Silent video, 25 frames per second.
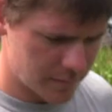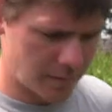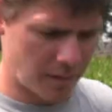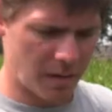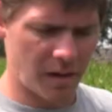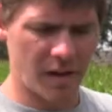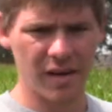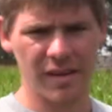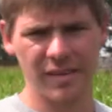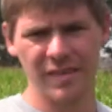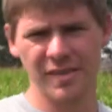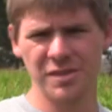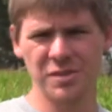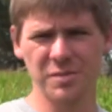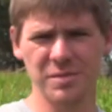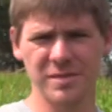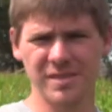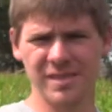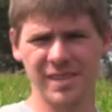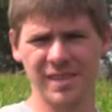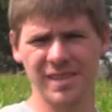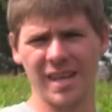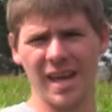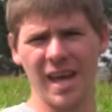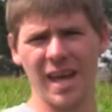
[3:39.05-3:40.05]
All right, this was
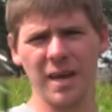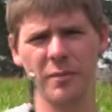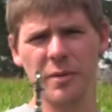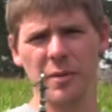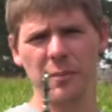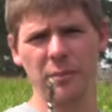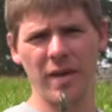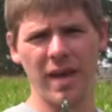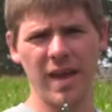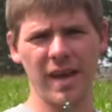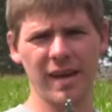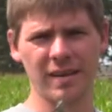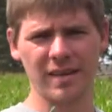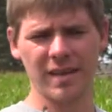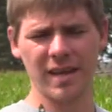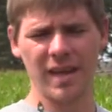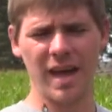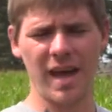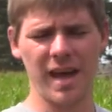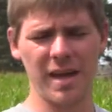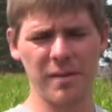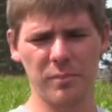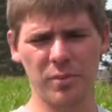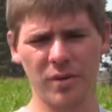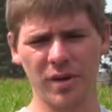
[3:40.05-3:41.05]
the Diamondback
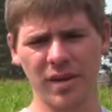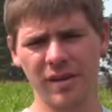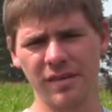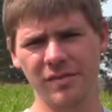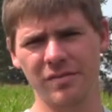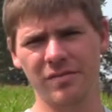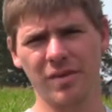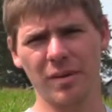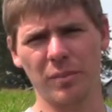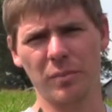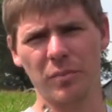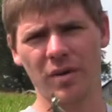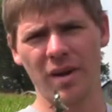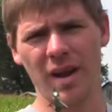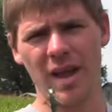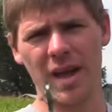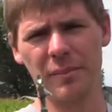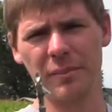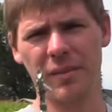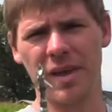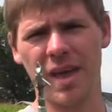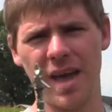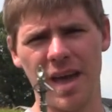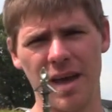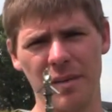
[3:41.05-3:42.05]
Hybrid from
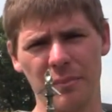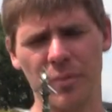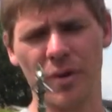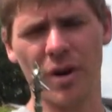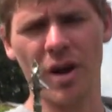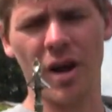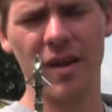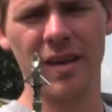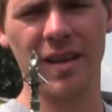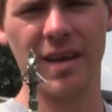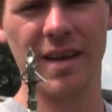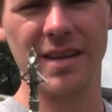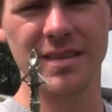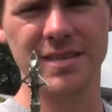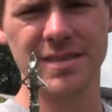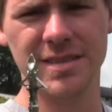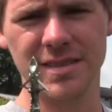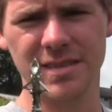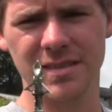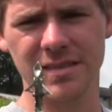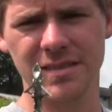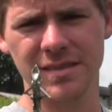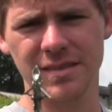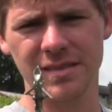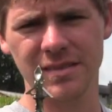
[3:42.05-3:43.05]
Ramcat
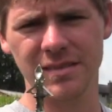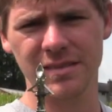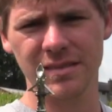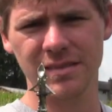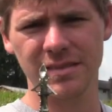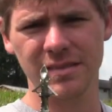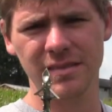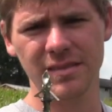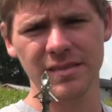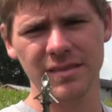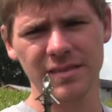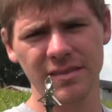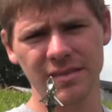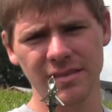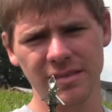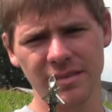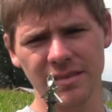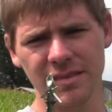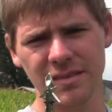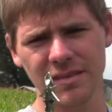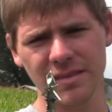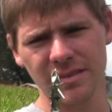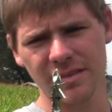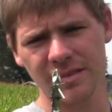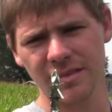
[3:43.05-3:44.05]
Broadheads.
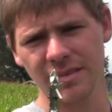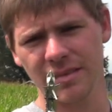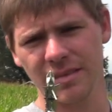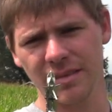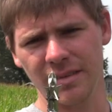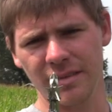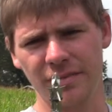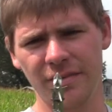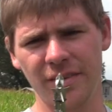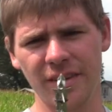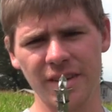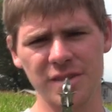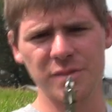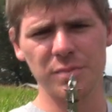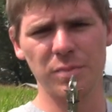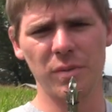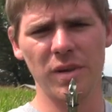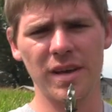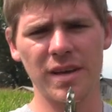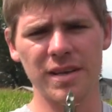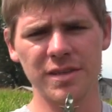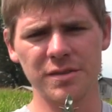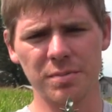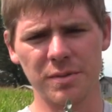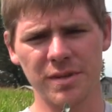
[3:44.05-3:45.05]
The fixed
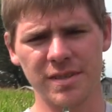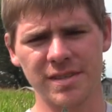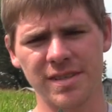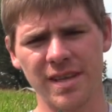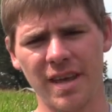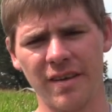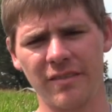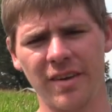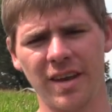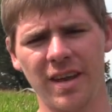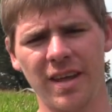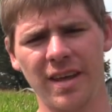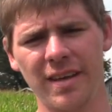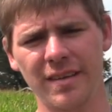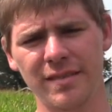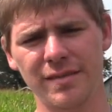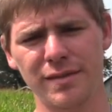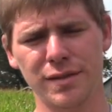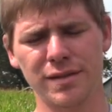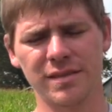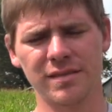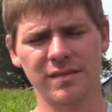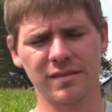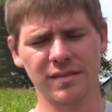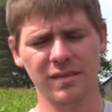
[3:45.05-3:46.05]
blades were
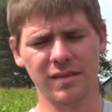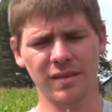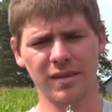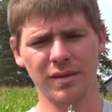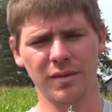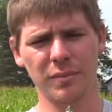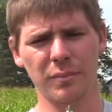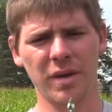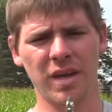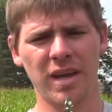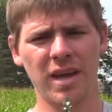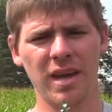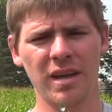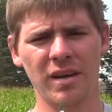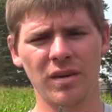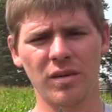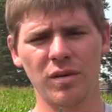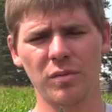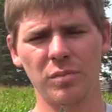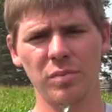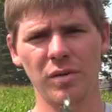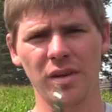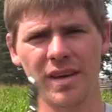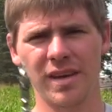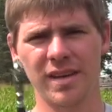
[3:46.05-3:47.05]
7/8. The
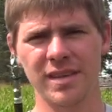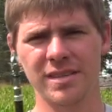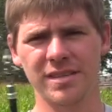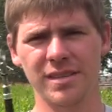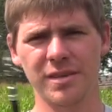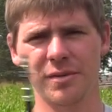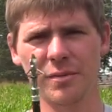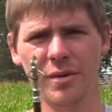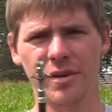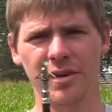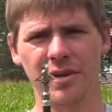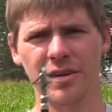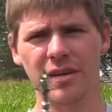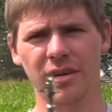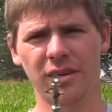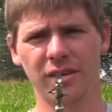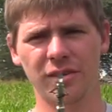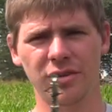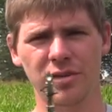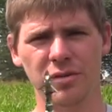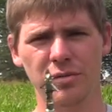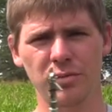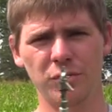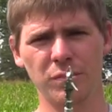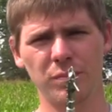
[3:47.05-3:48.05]
mechanical blades, they were
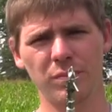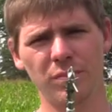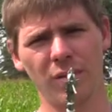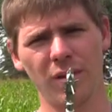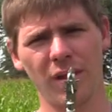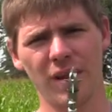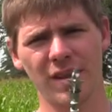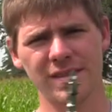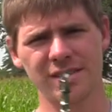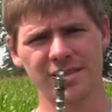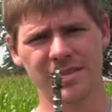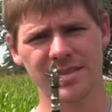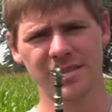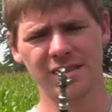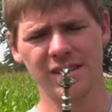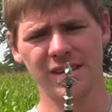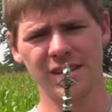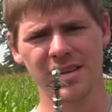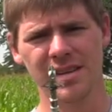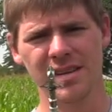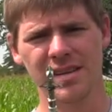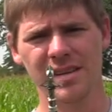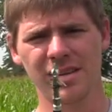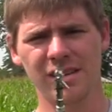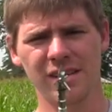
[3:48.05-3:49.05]
2+
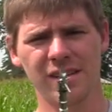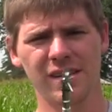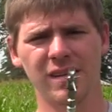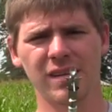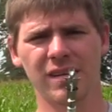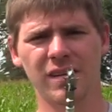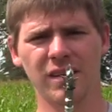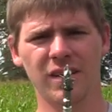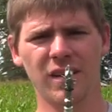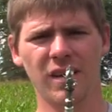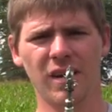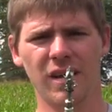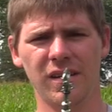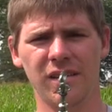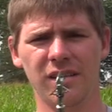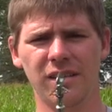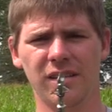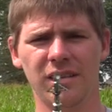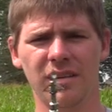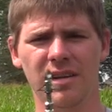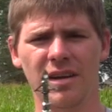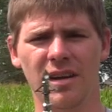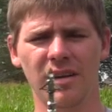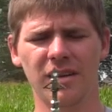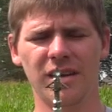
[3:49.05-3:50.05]

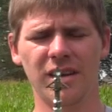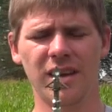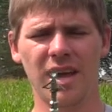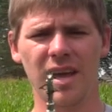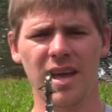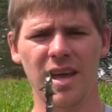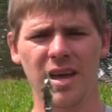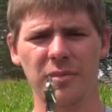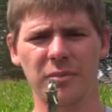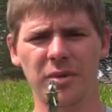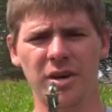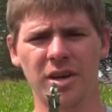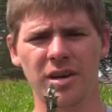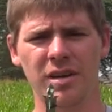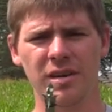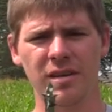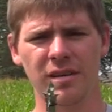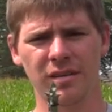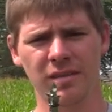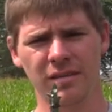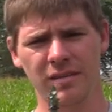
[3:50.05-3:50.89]
cutting diameter.